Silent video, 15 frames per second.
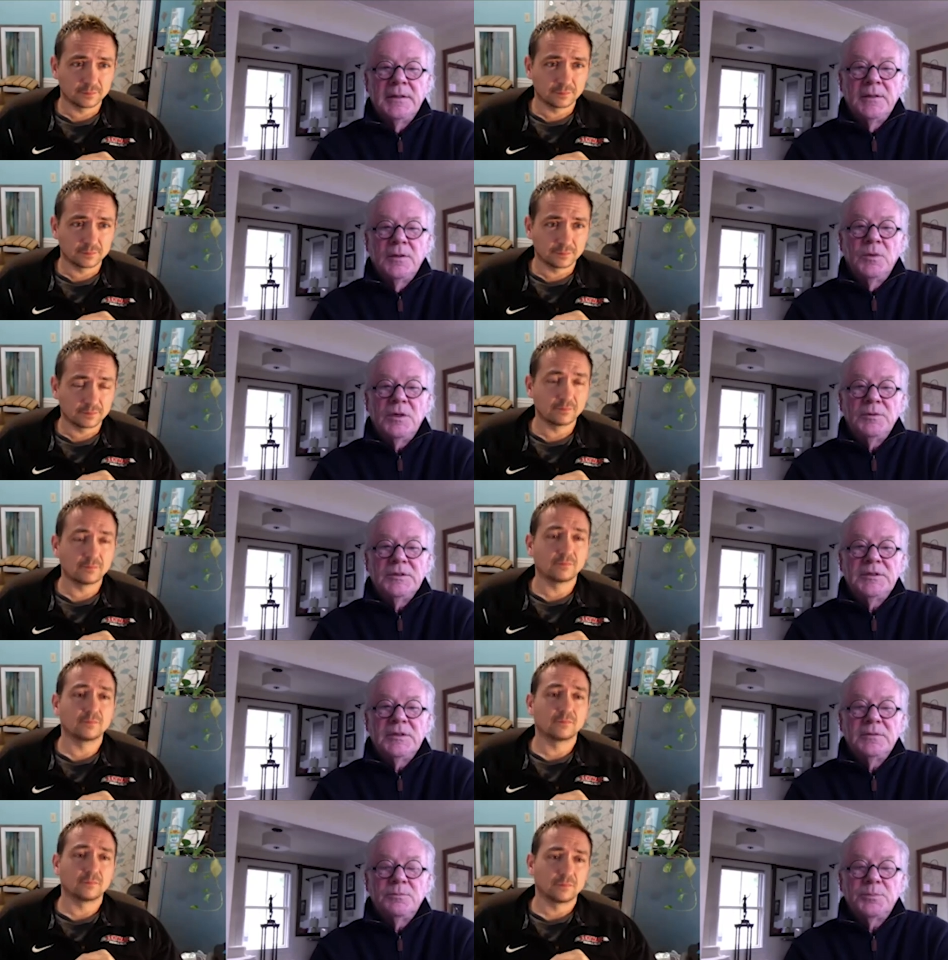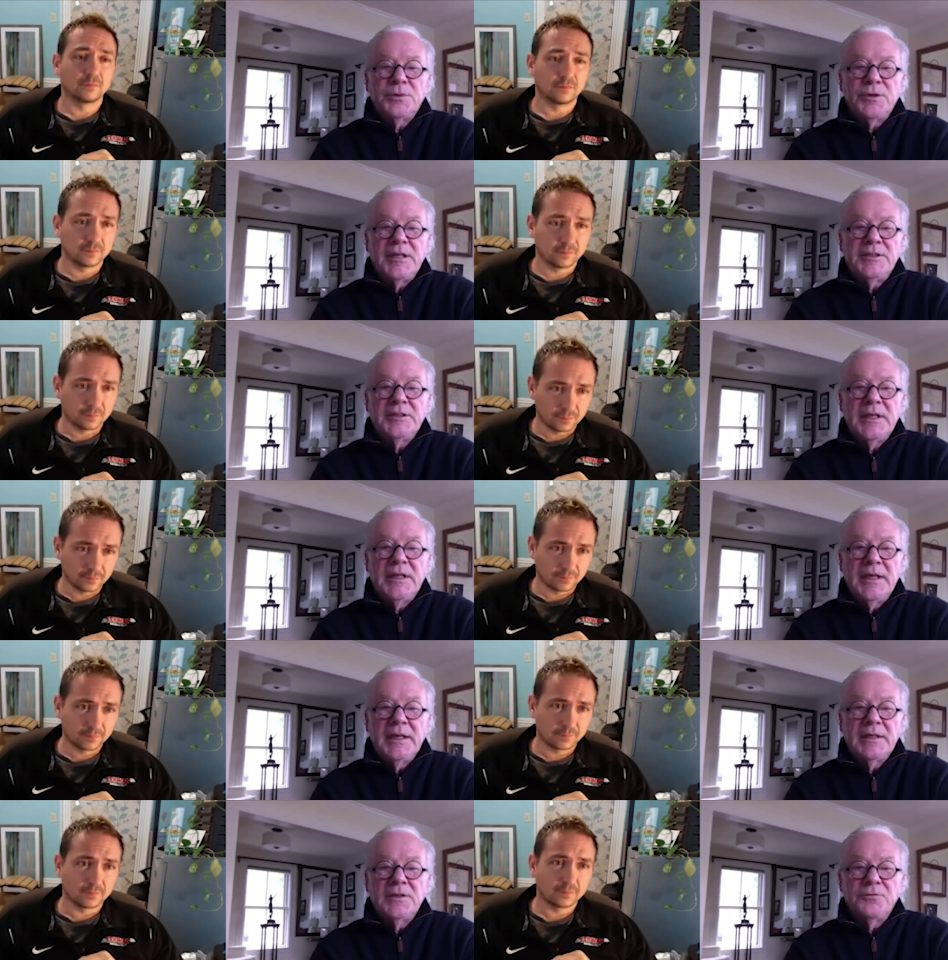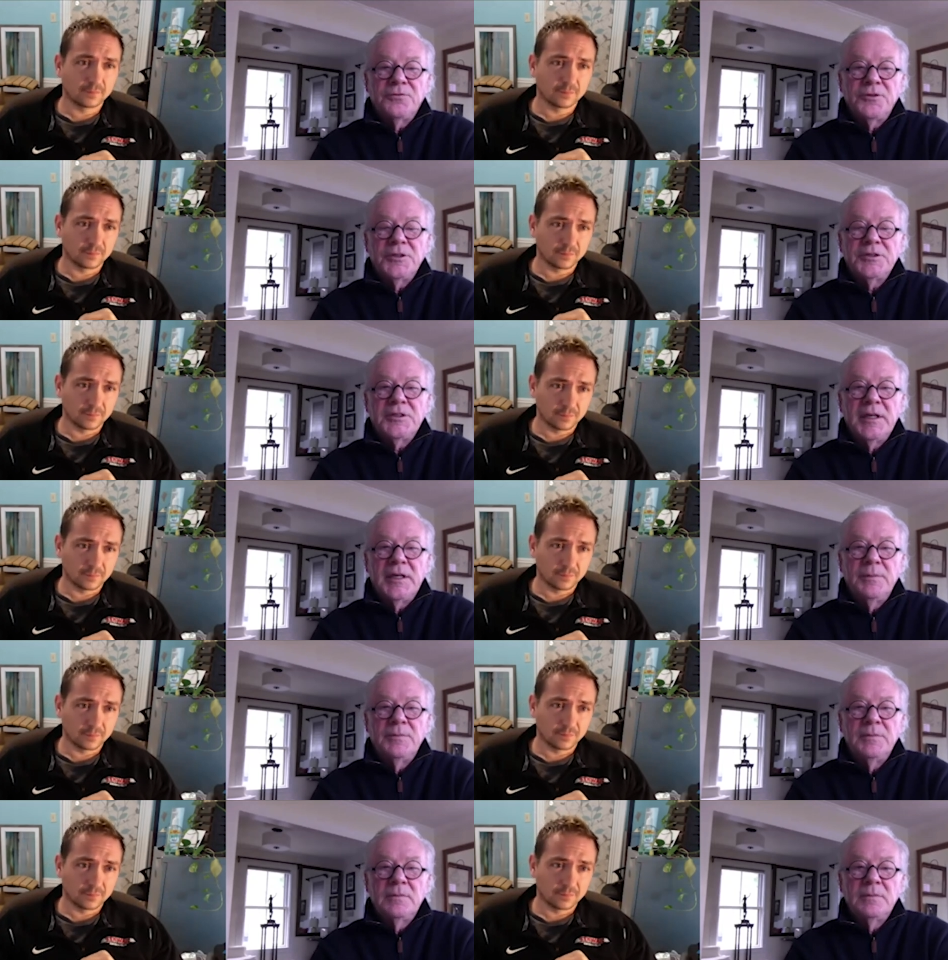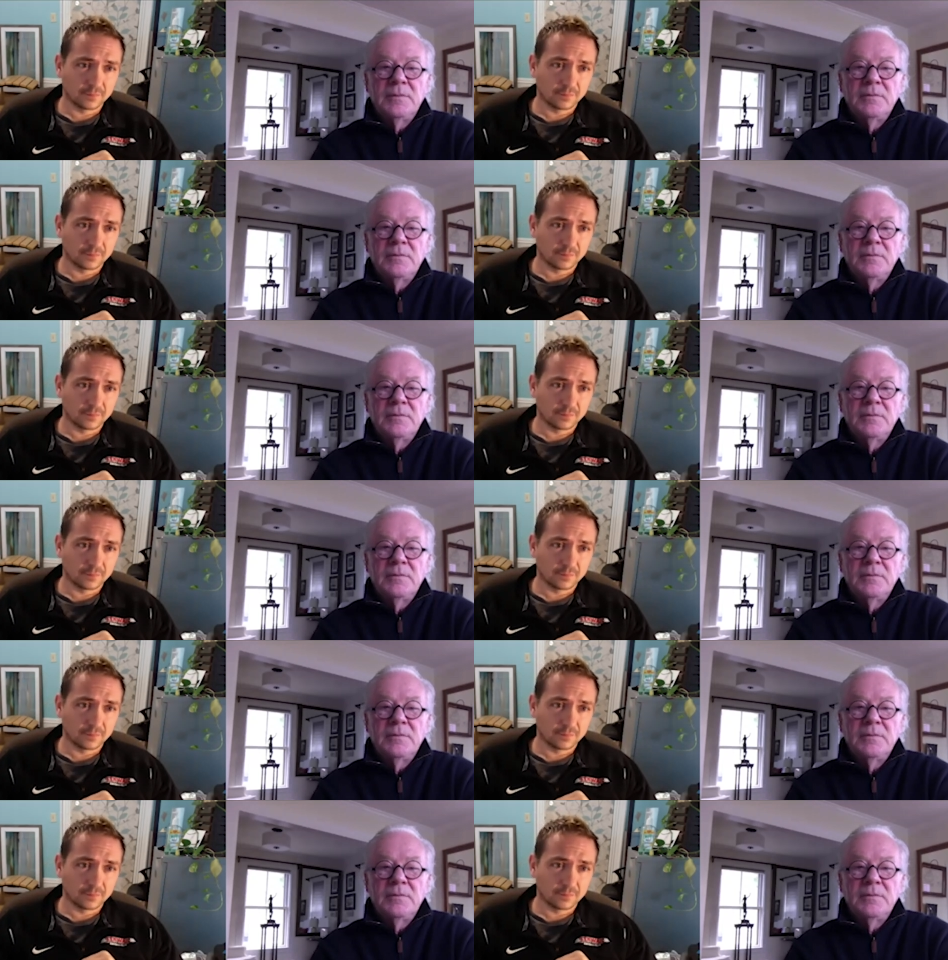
Speaker 1: What was the price tag the first time?